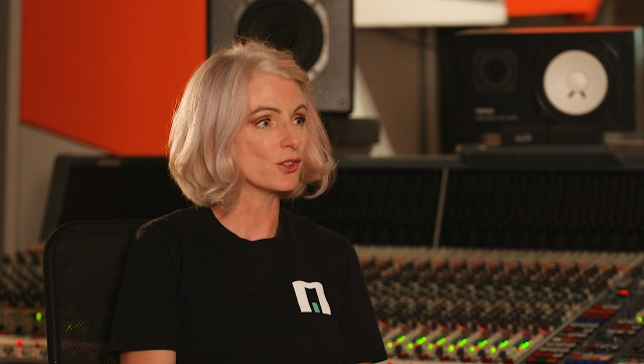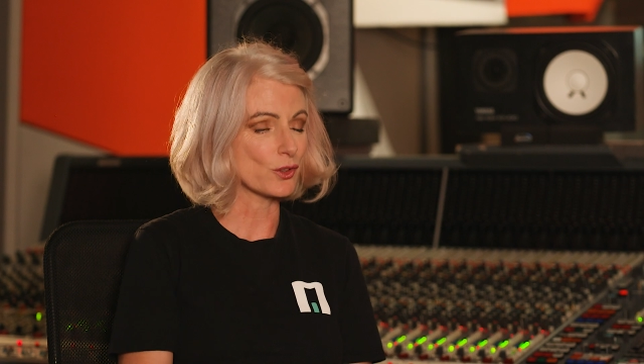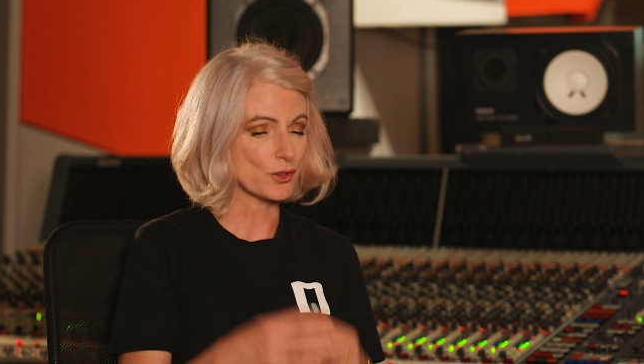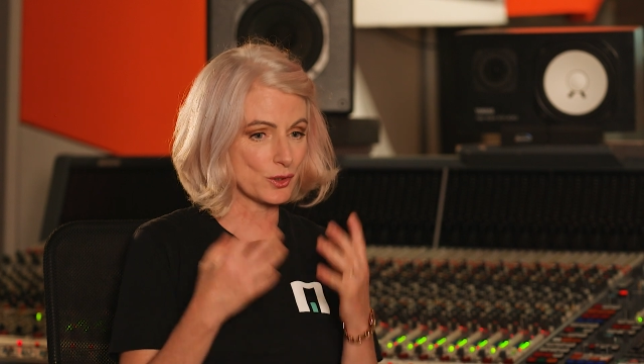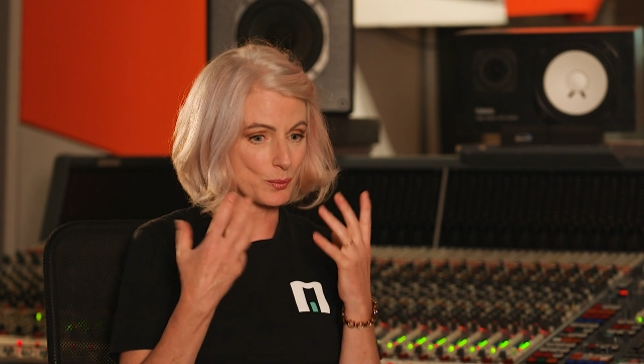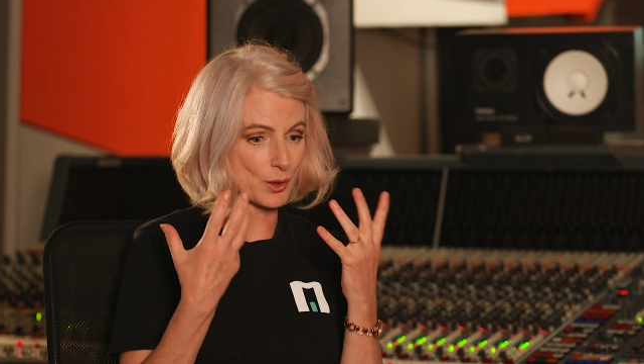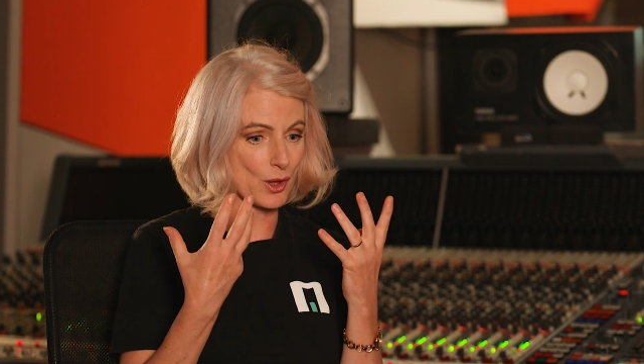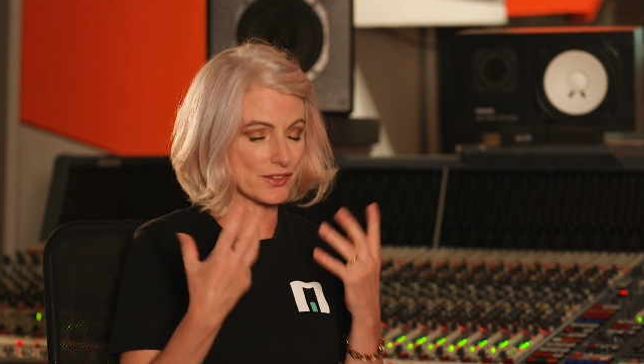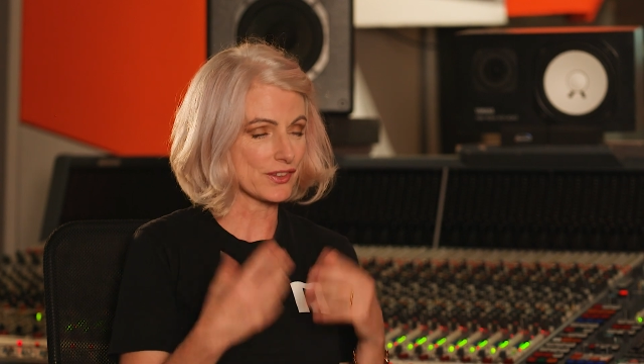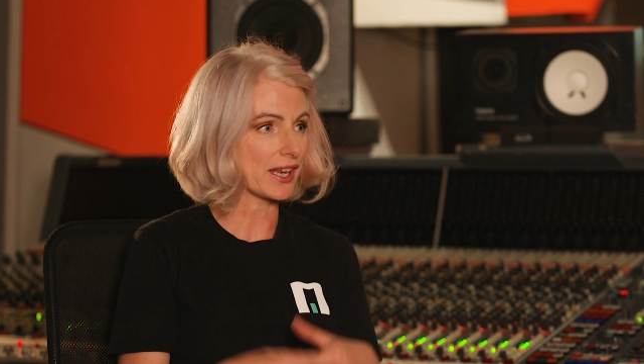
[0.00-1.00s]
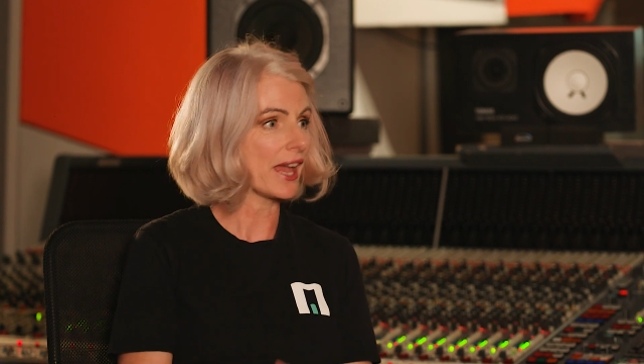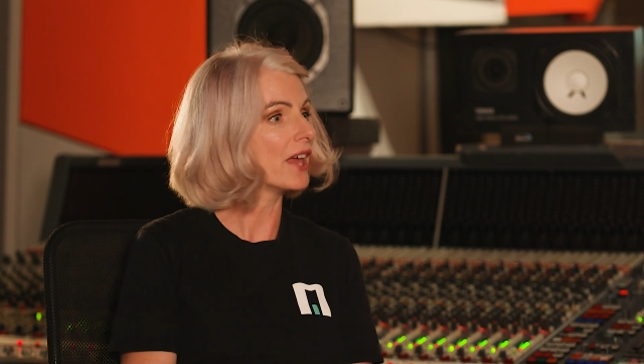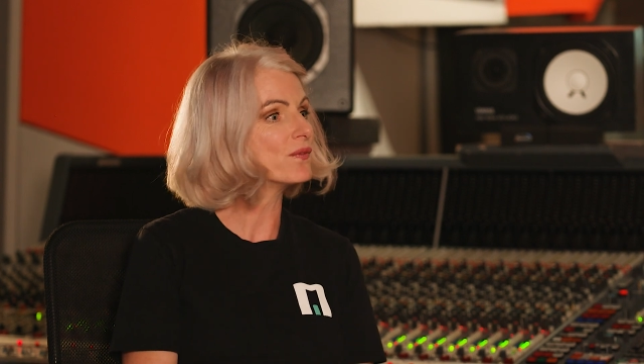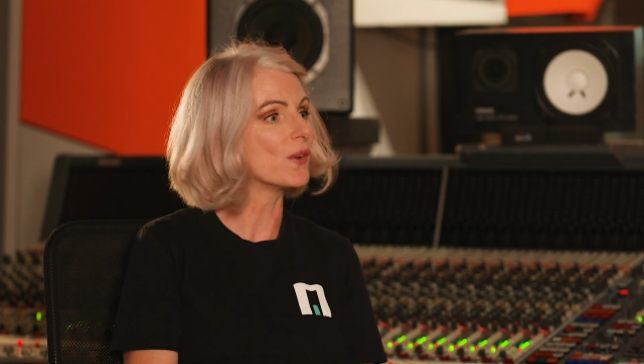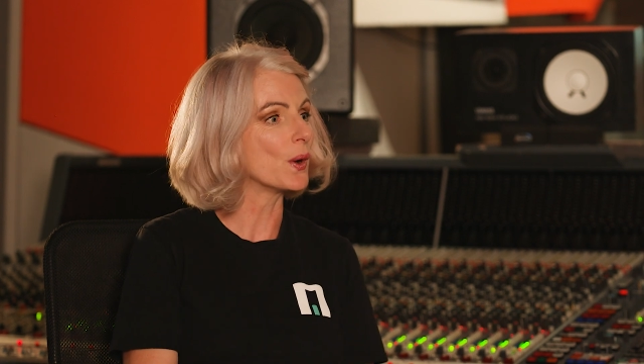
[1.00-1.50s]
So you put on a set of
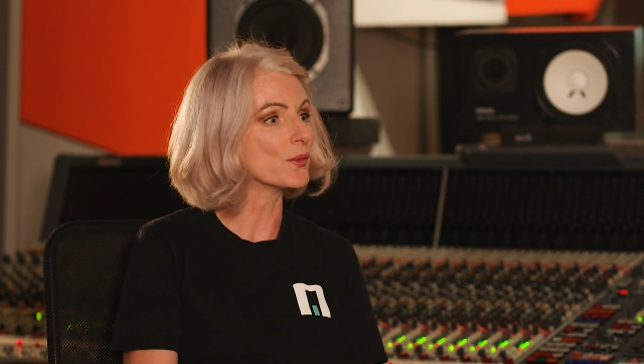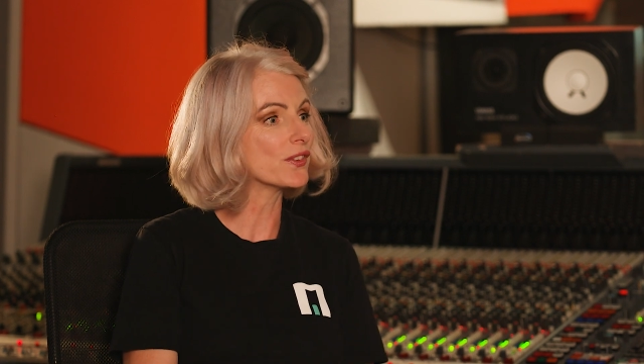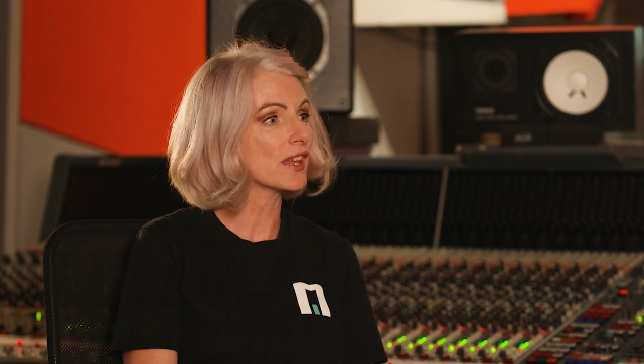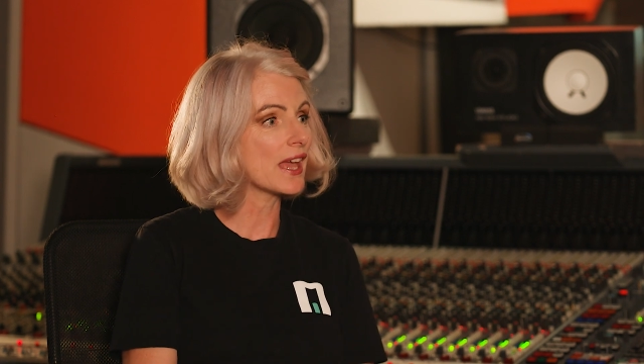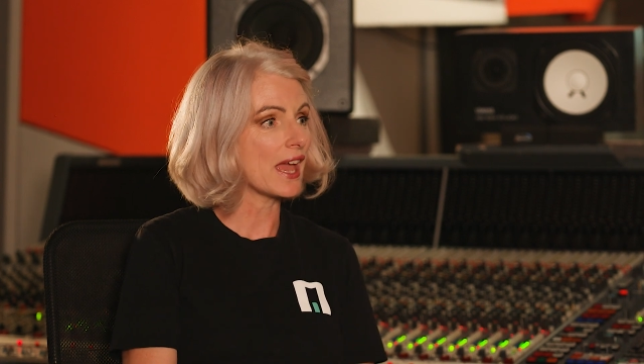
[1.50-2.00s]
headphones